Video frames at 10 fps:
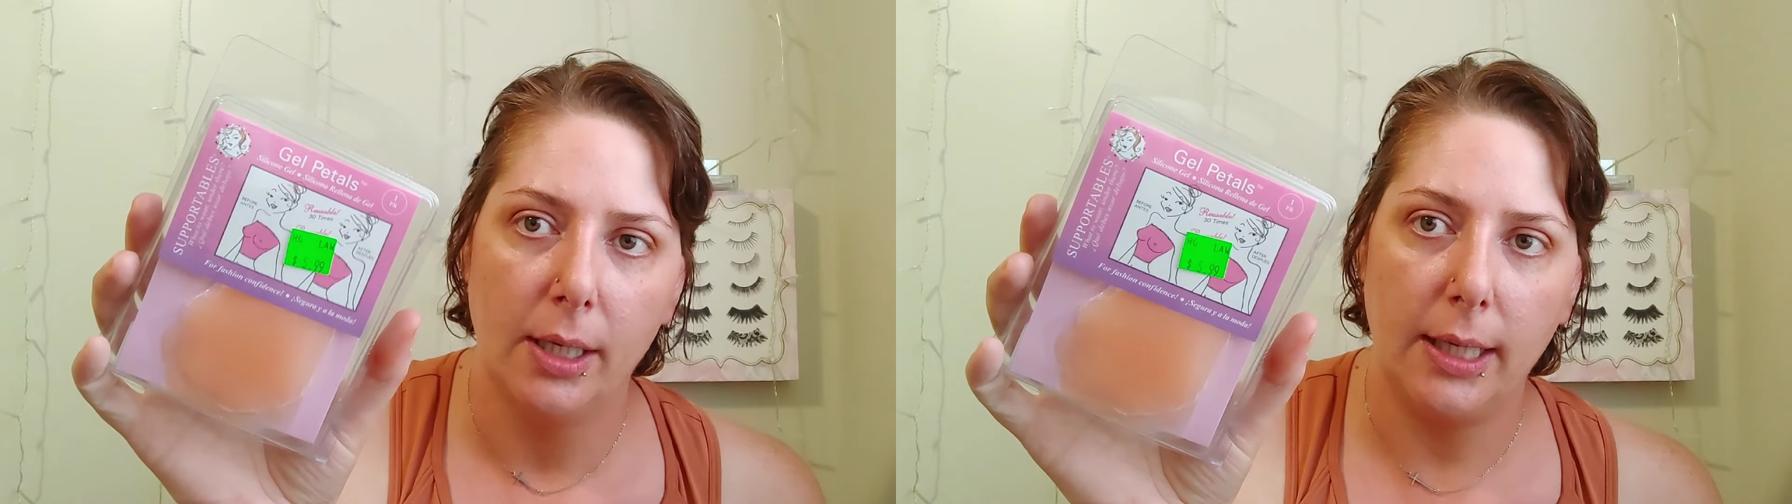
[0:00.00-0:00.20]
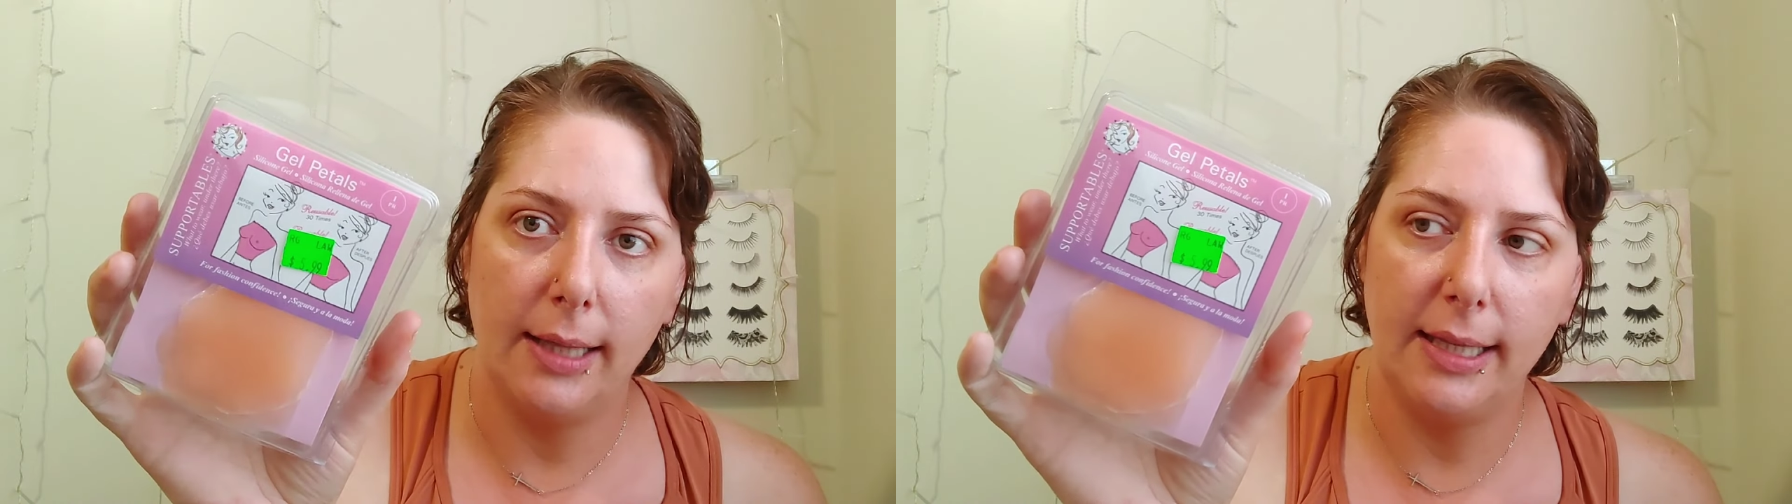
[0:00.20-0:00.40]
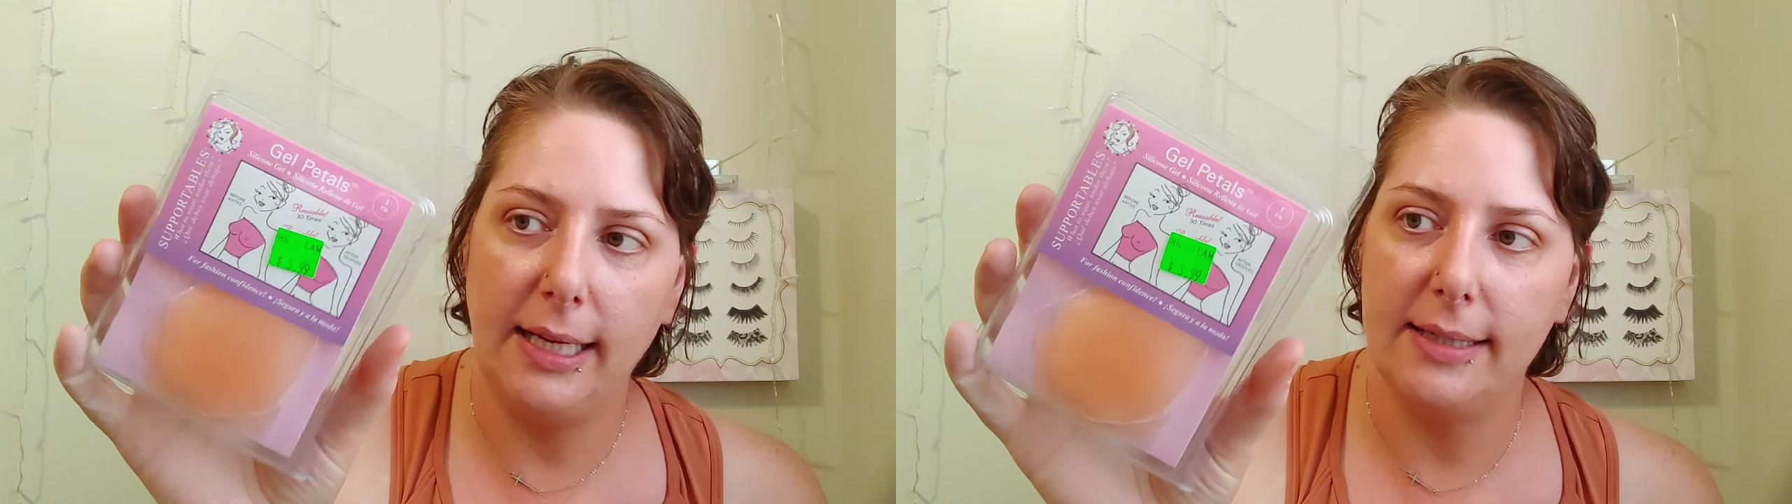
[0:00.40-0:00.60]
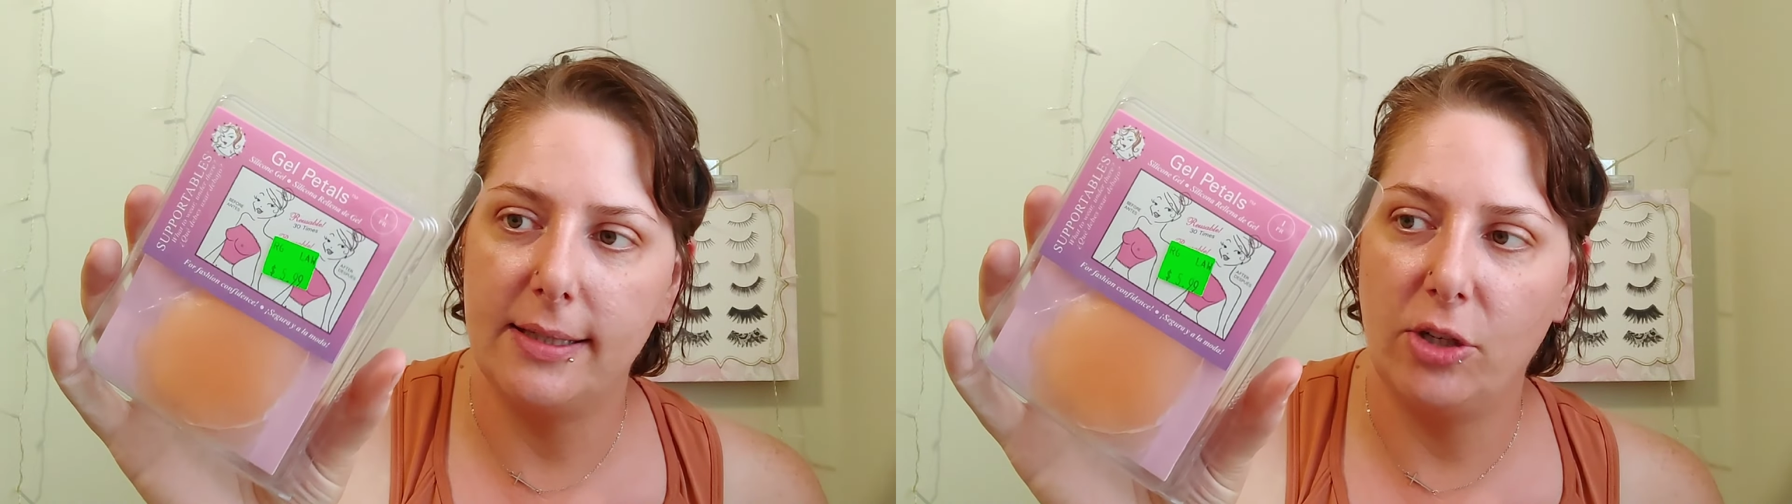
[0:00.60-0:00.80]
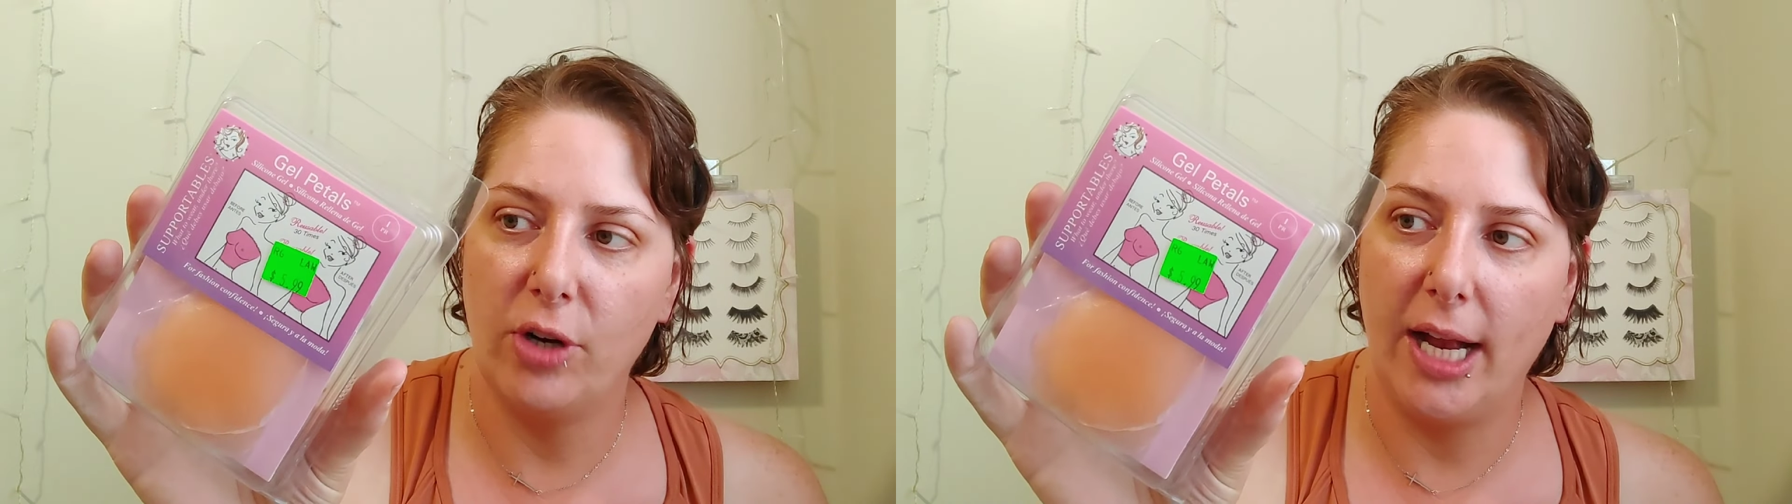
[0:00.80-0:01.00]
got
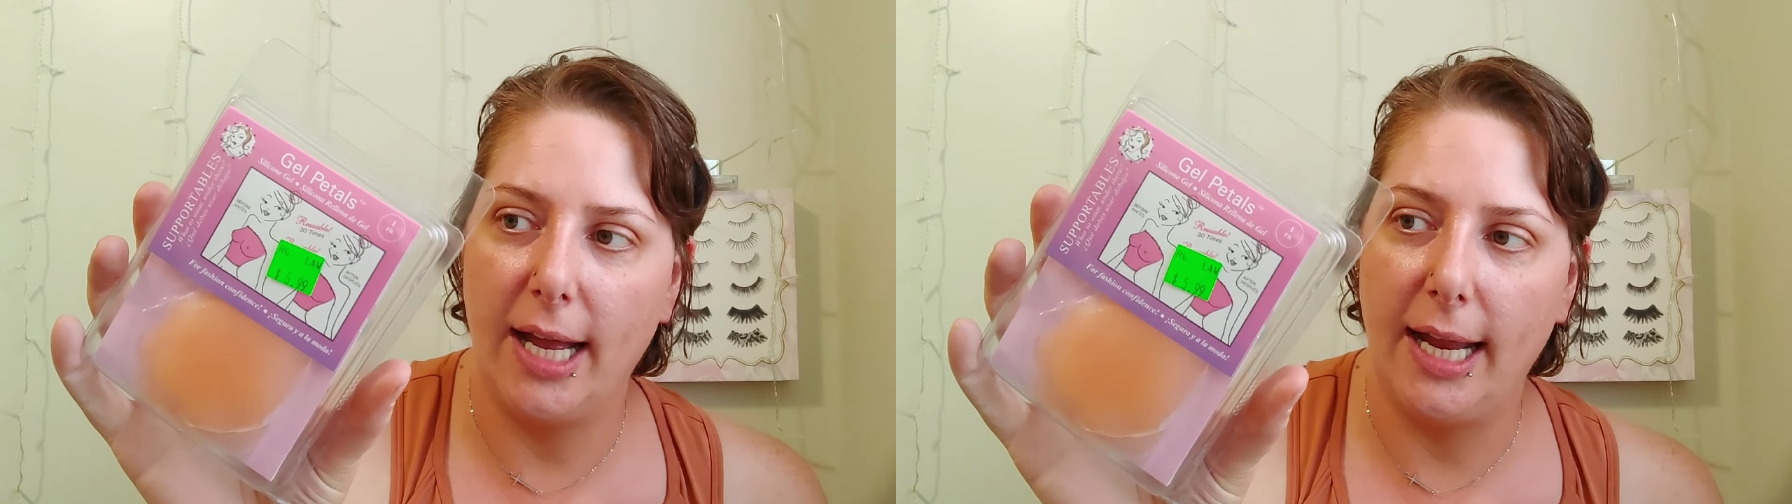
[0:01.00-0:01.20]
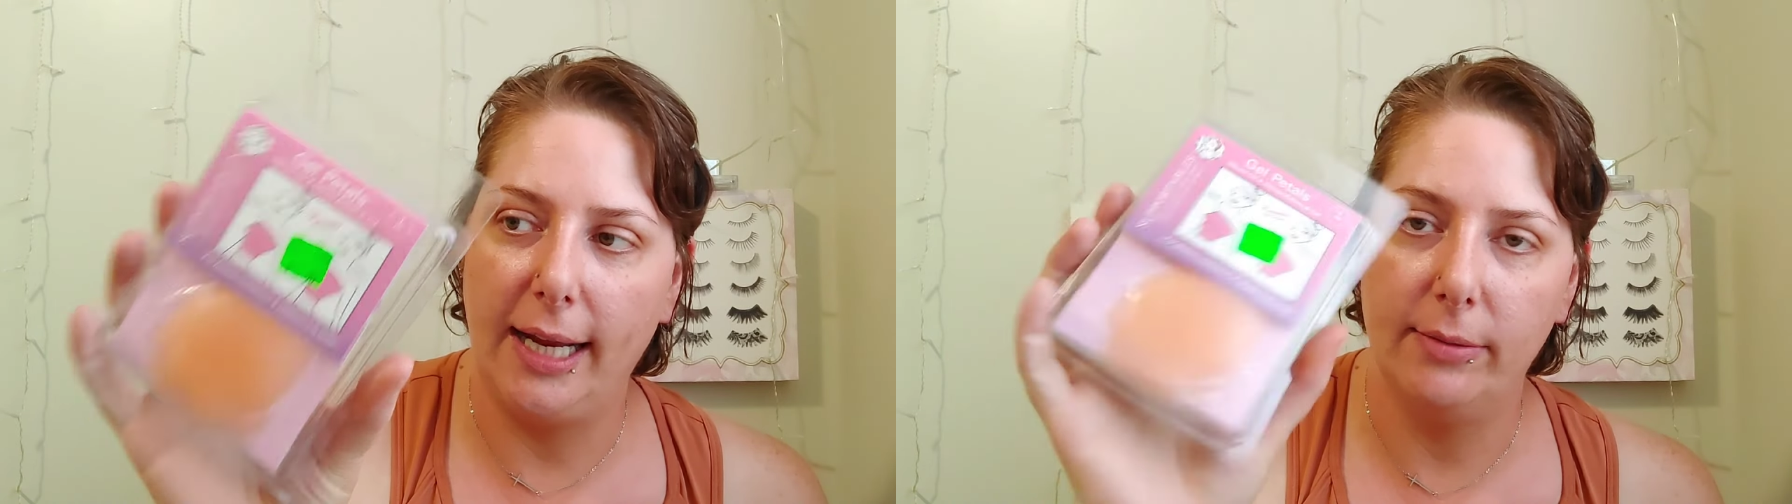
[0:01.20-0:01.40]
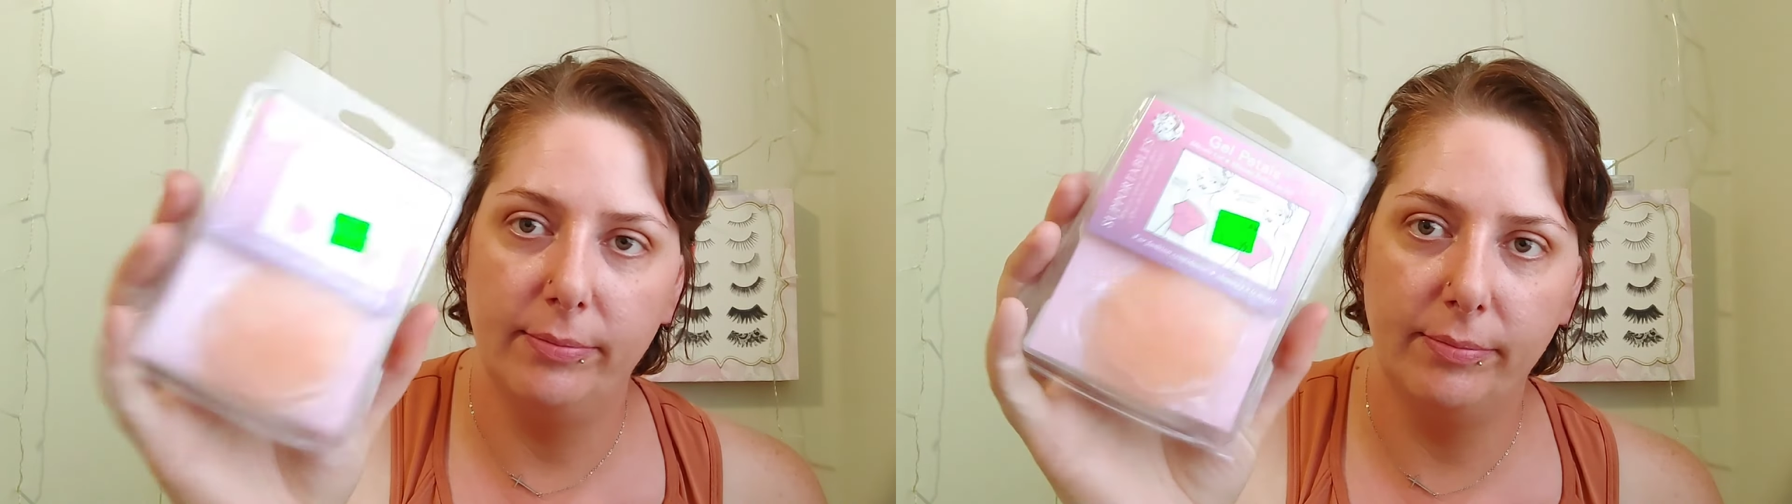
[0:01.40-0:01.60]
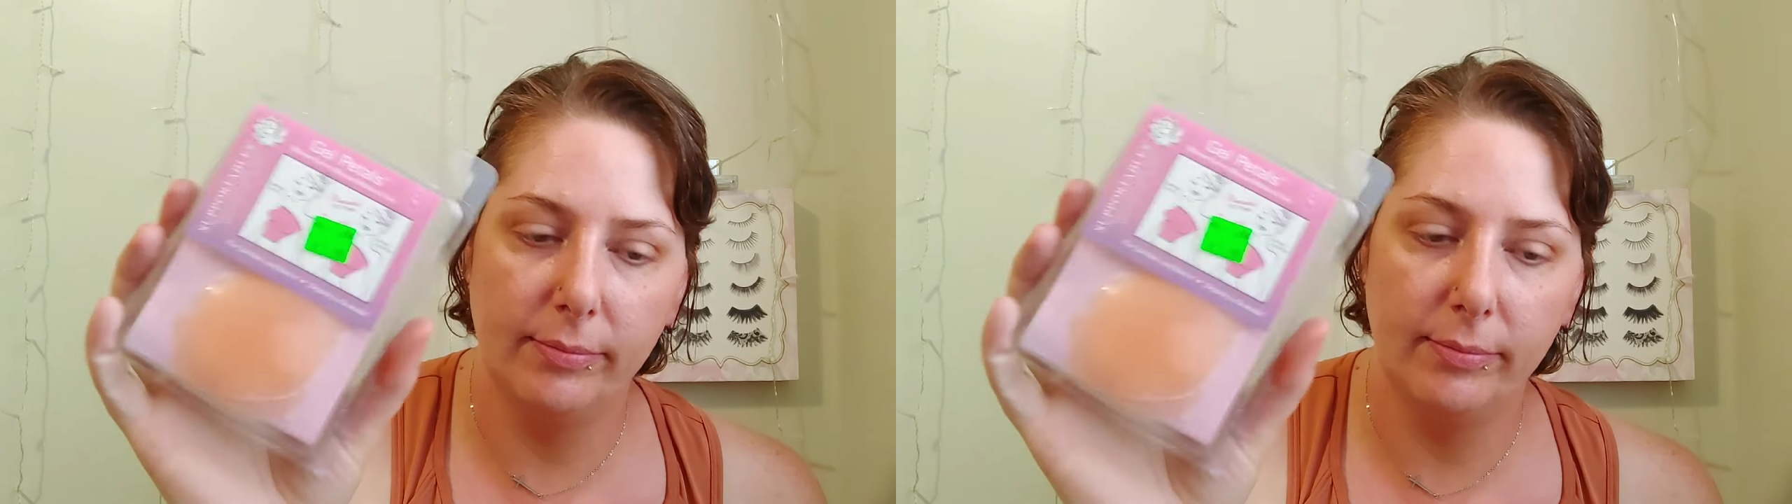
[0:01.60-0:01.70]
these to try.